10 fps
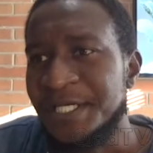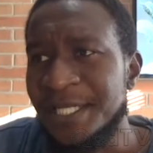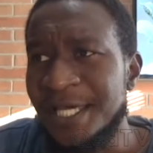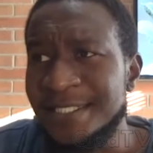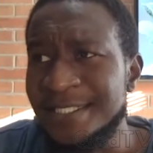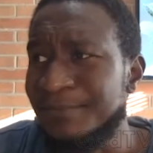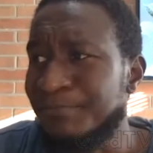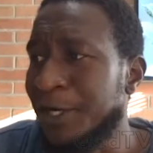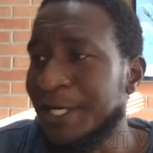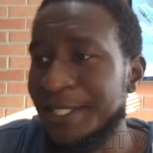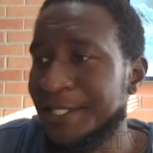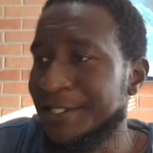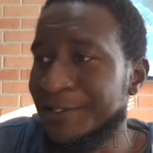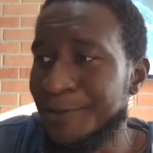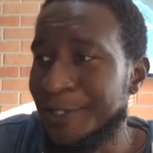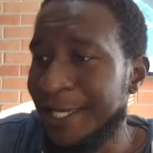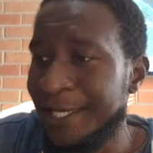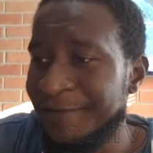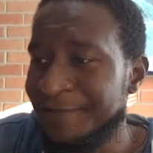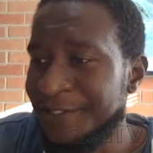That's the money that, you know, like
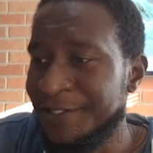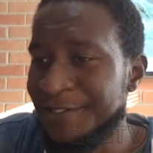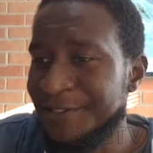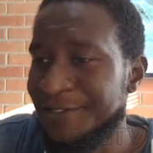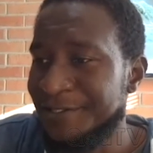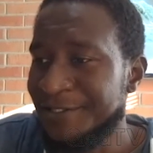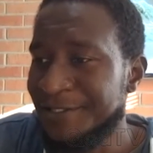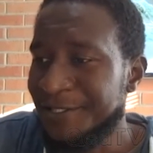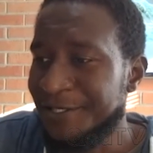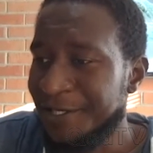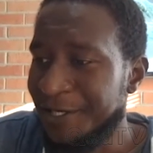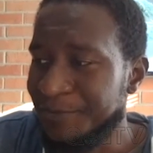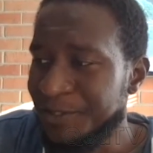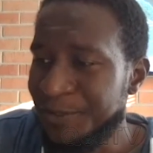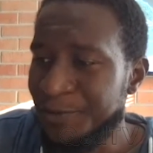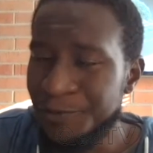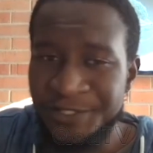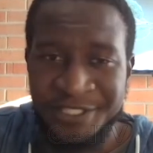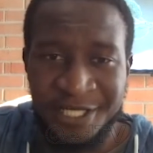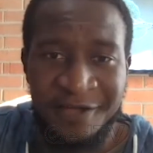even somebody who
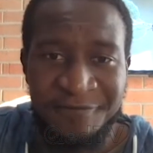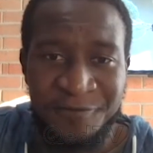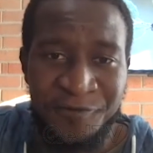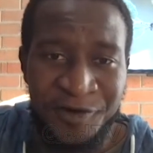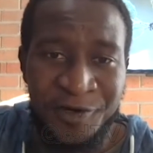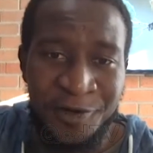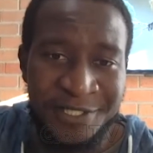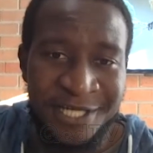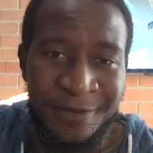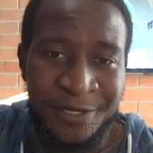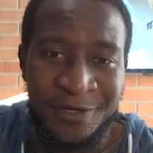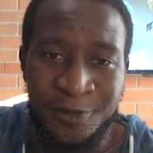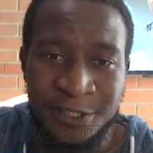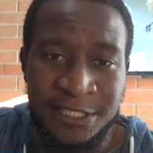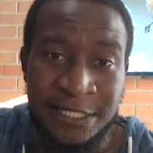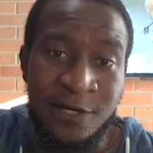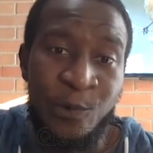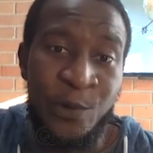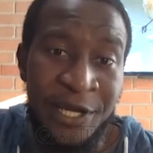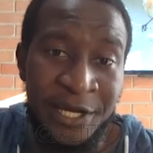has served for a very long time cannot take
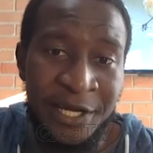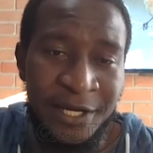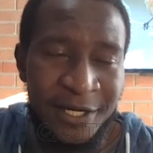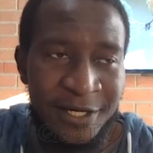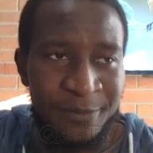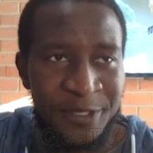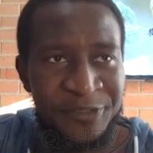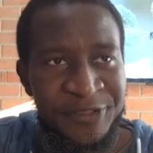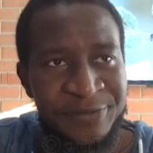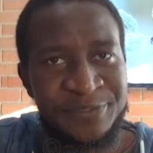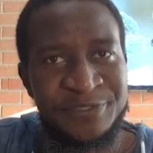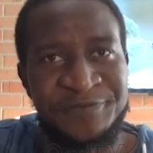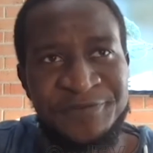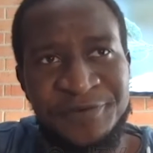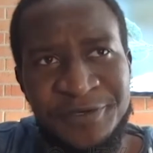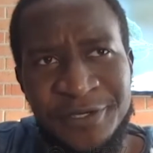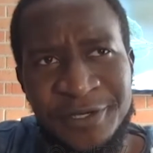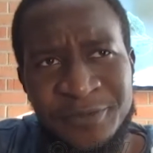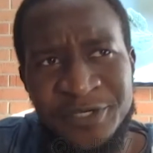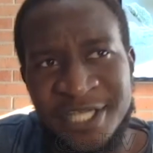away in terms of
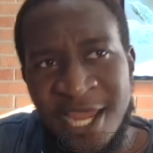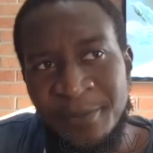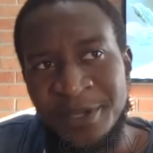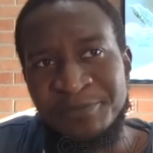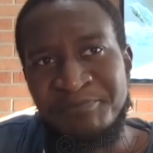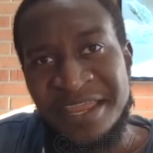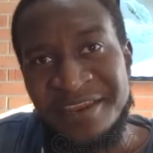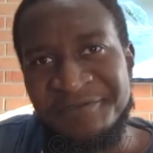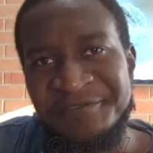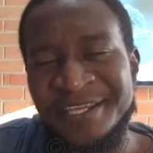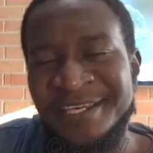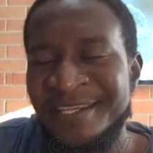retirement benefit.